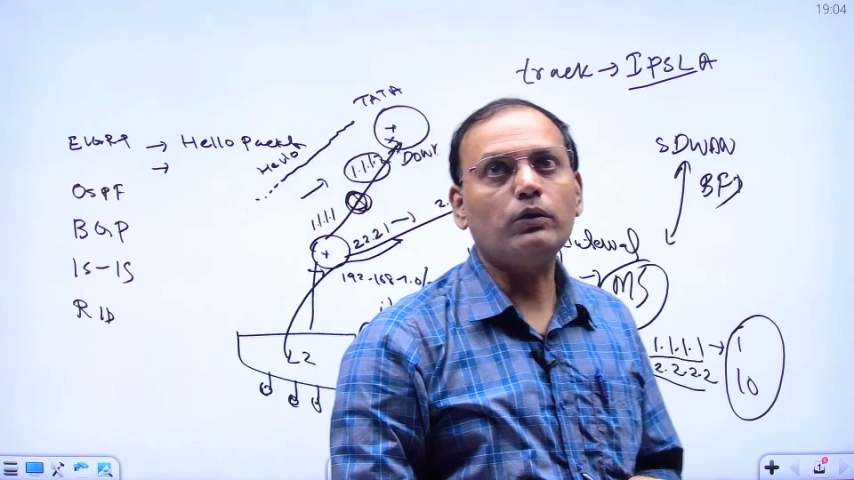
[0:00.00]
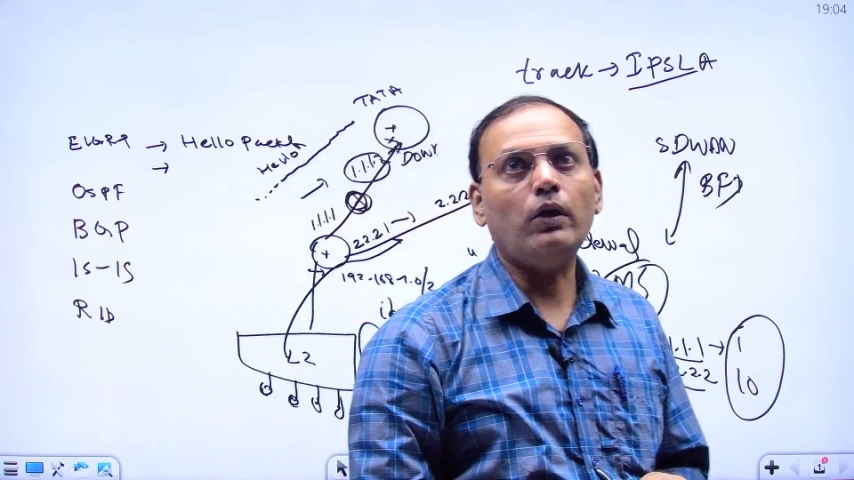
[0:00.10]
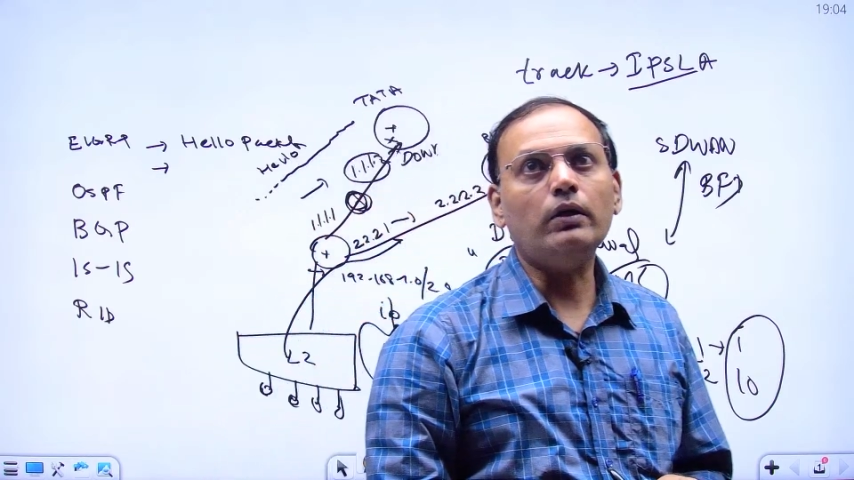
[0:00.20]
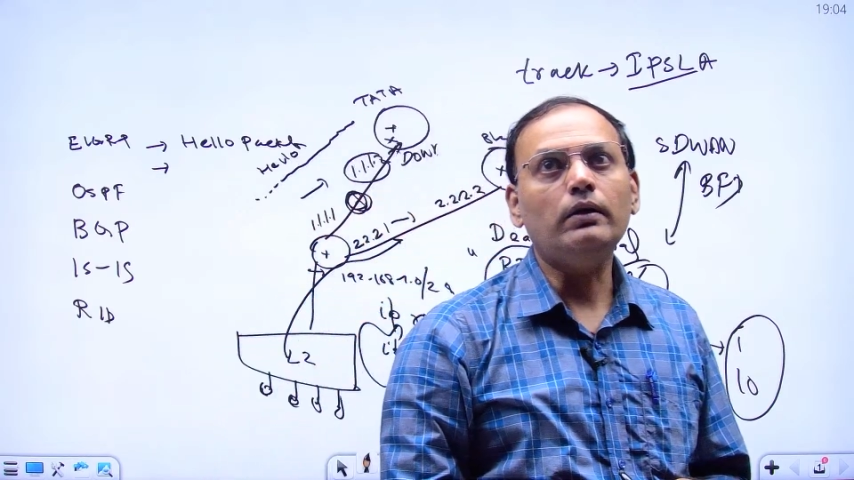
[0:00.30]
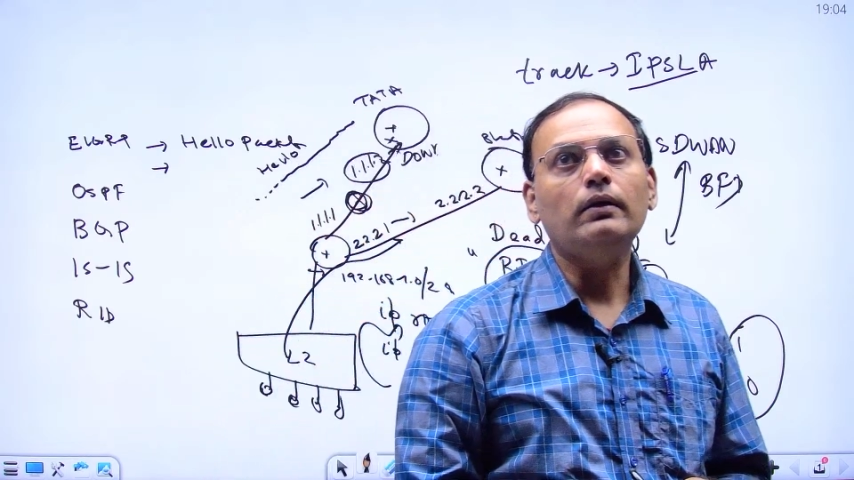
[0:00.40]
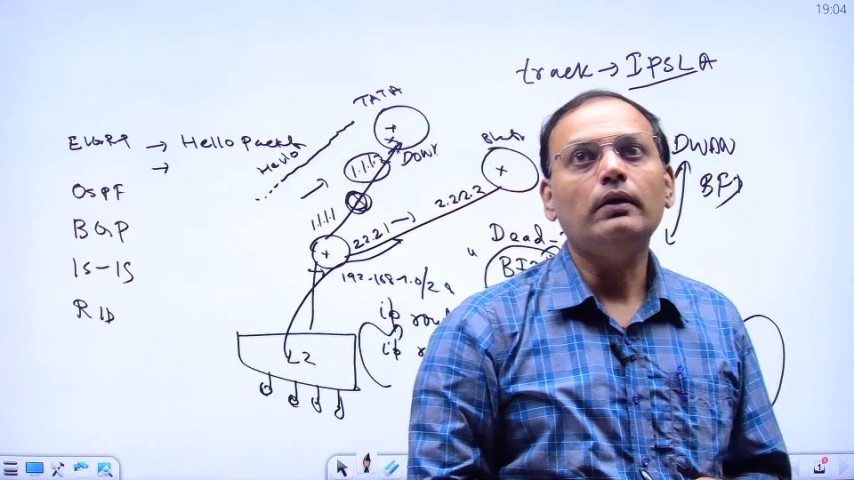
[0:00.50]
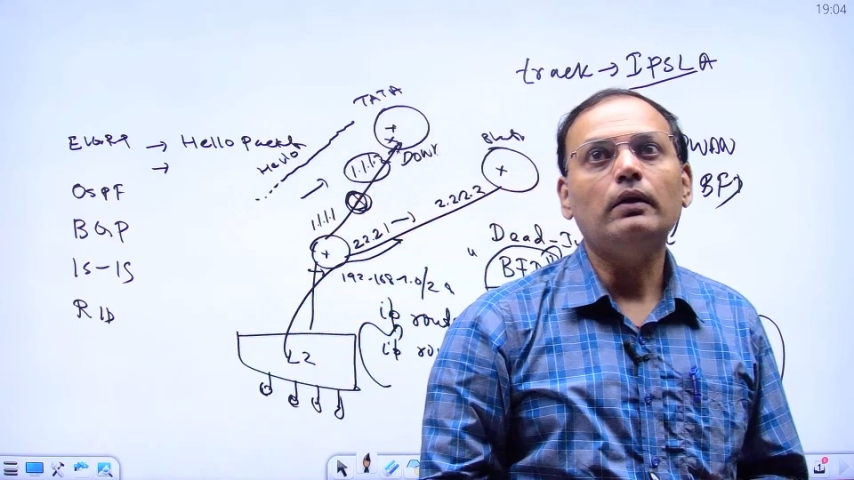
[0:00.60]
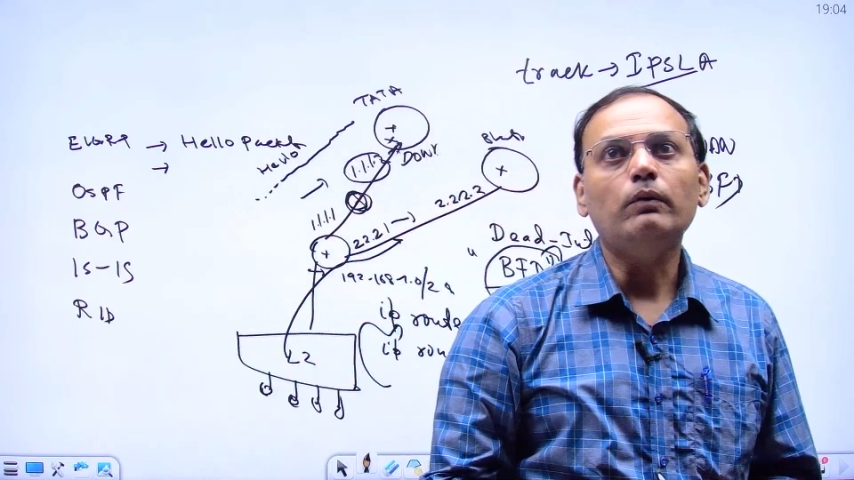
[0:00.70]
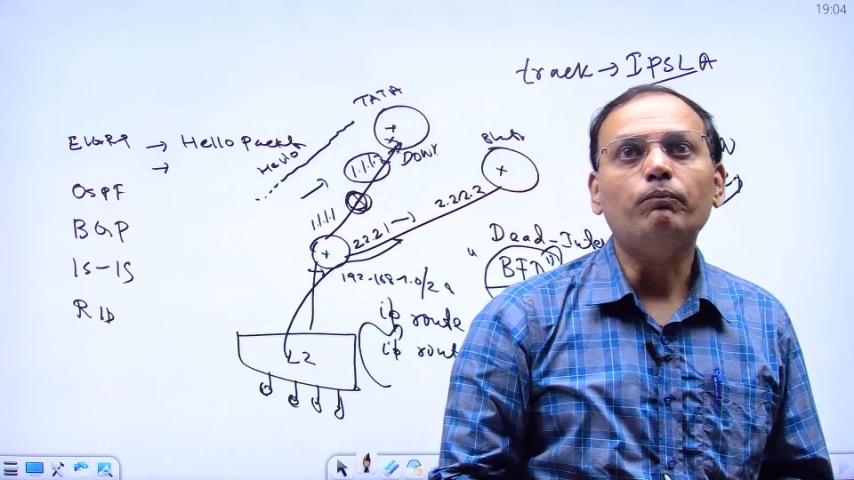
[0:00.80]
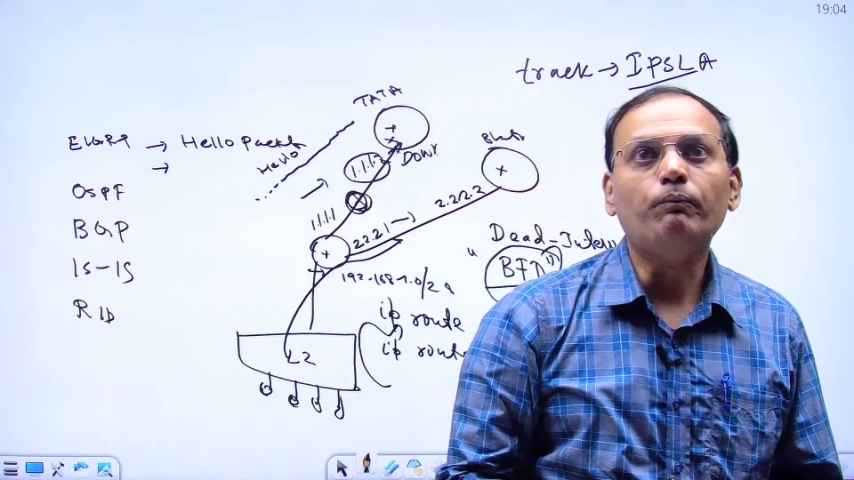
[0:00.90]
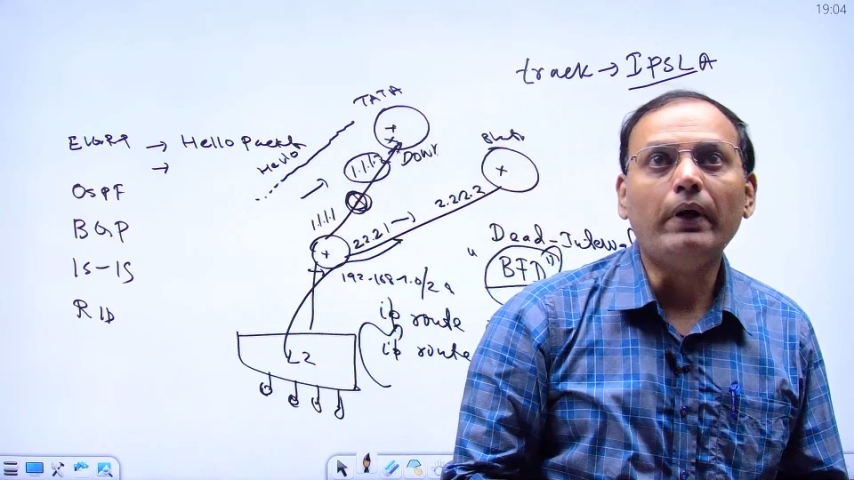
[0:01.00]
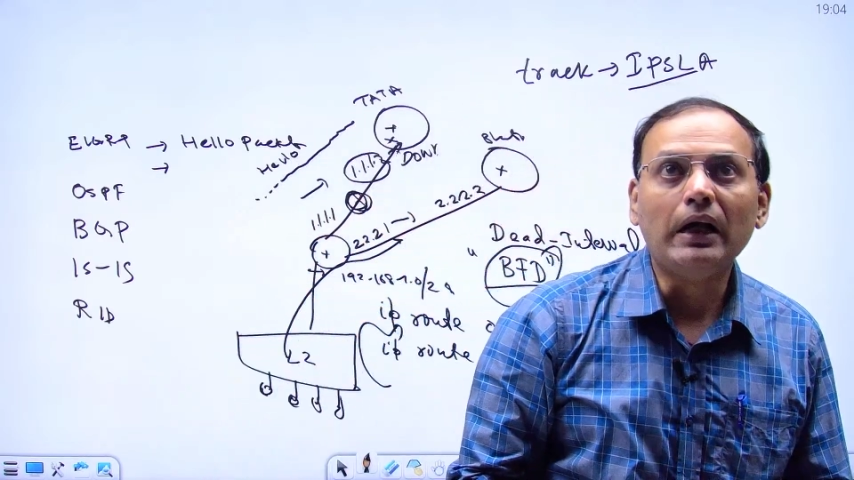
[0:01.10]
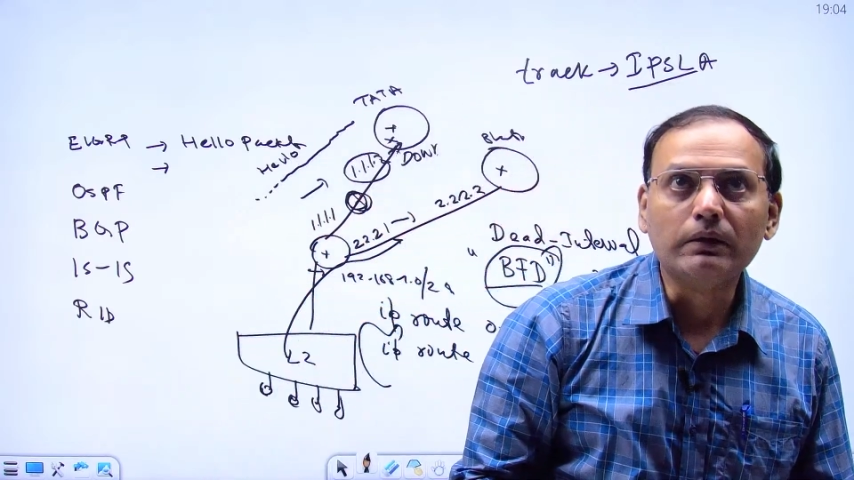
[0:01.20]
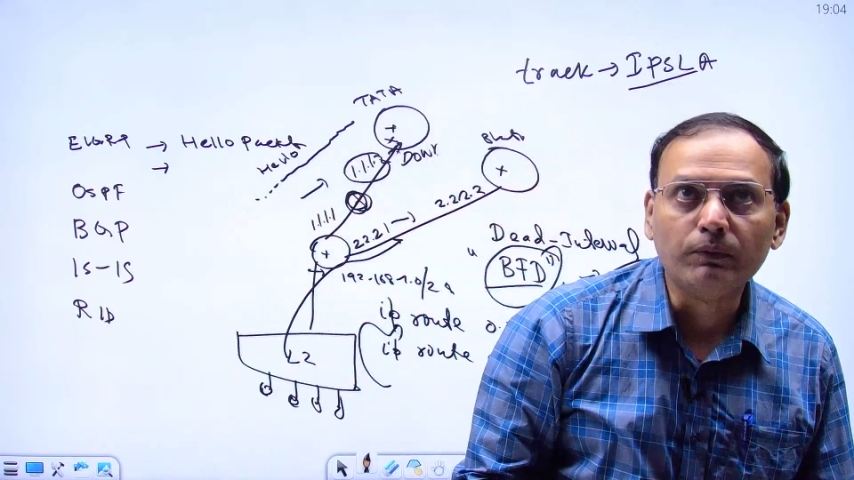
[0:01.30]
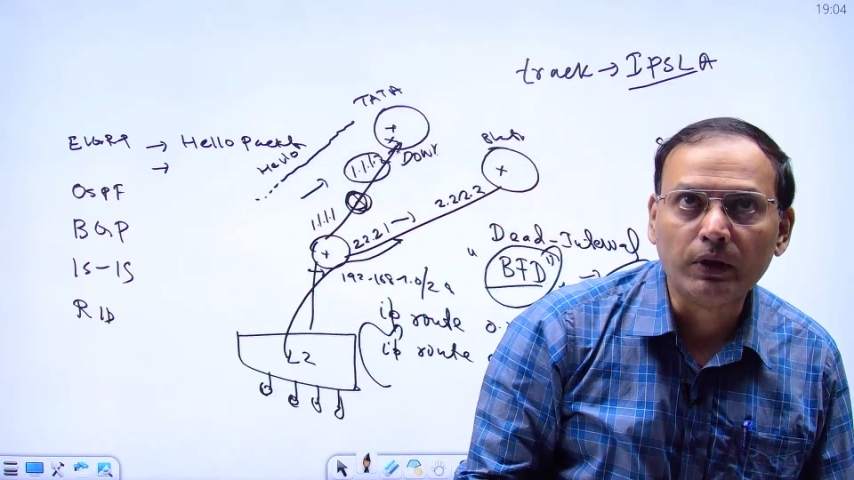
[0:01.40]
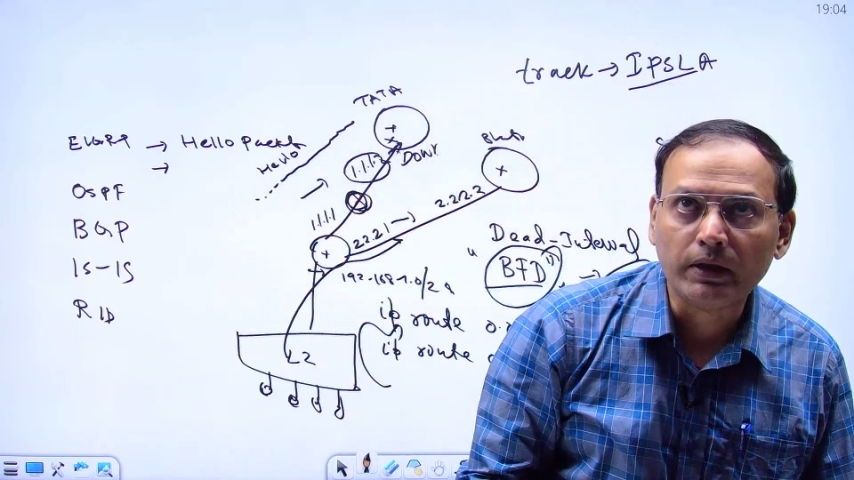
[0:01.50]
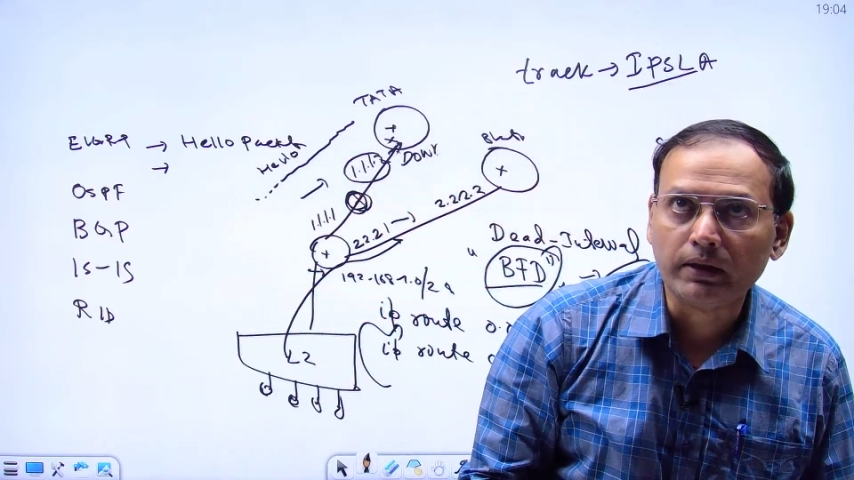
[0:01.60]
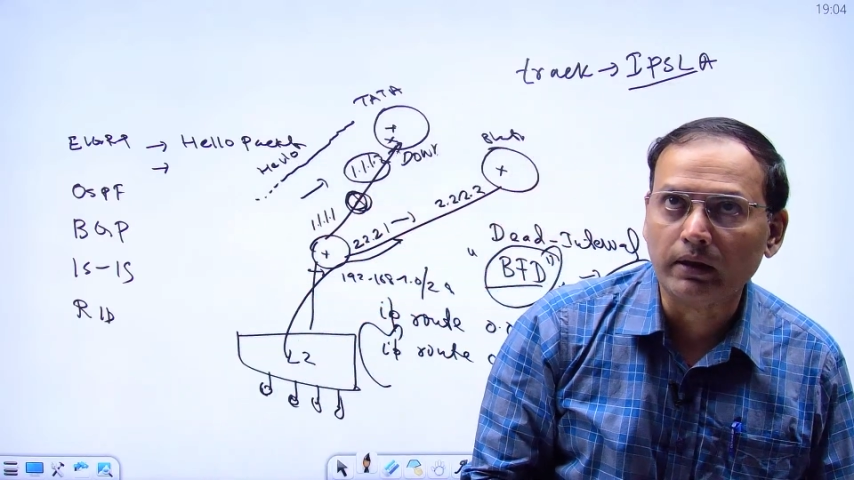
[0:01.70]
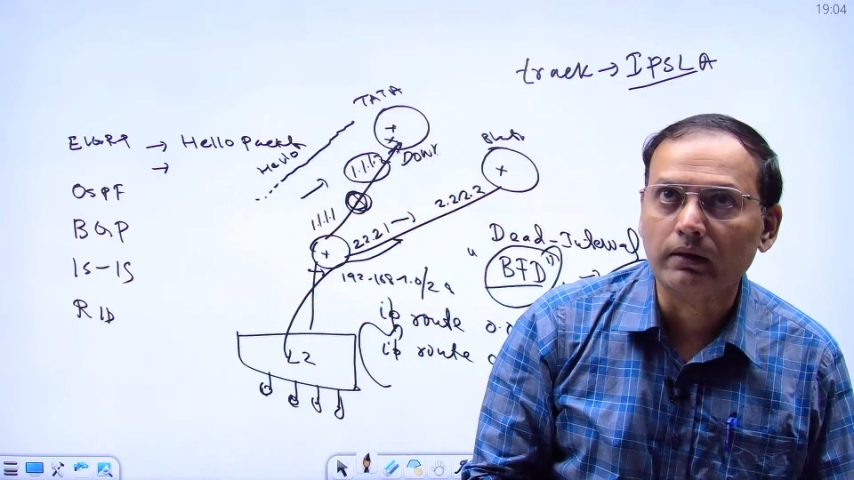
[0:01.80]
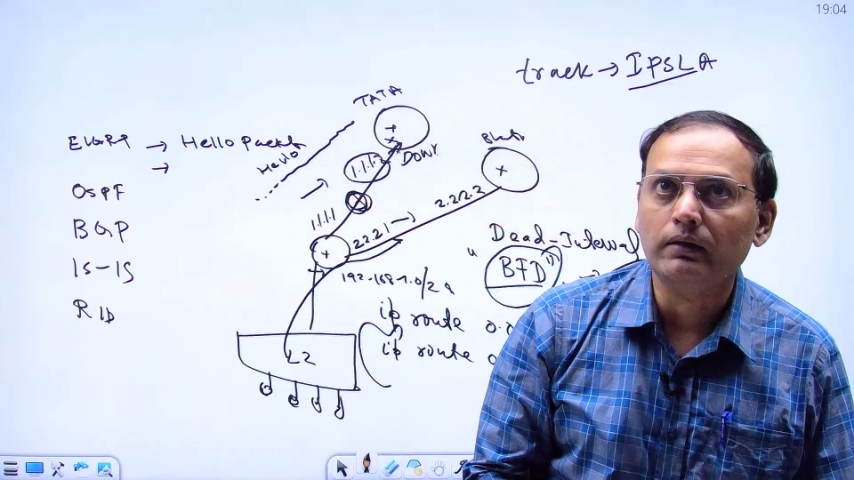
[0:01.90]
called path
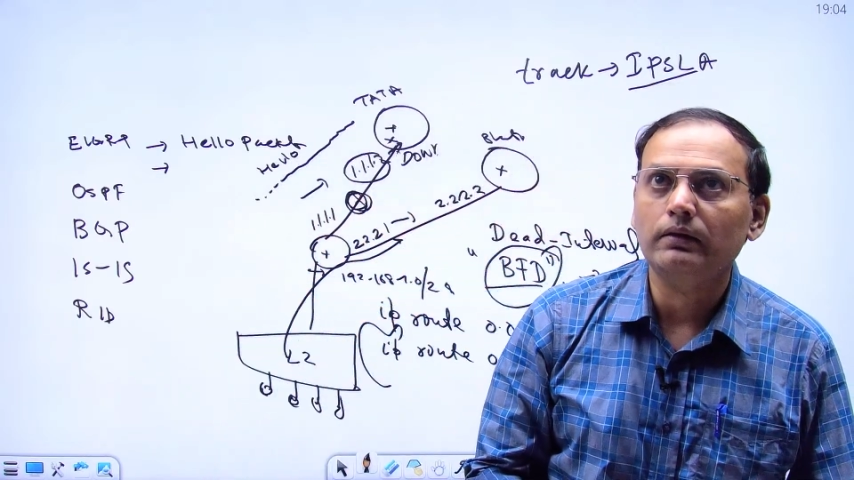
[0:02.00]
monitoring.